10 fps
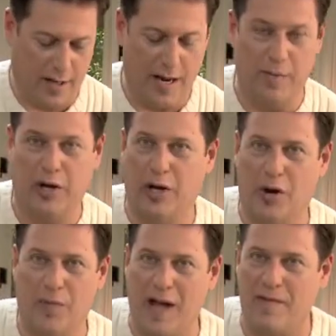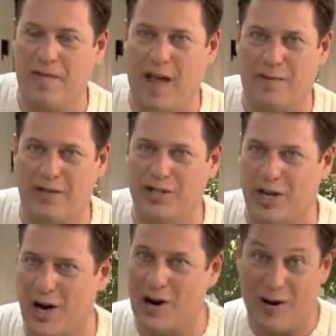and I'm gonna go to my favorite
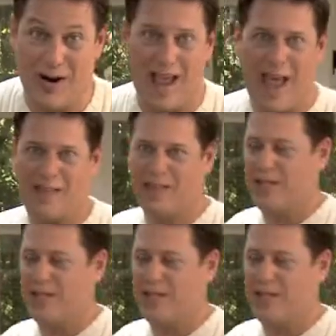chair at the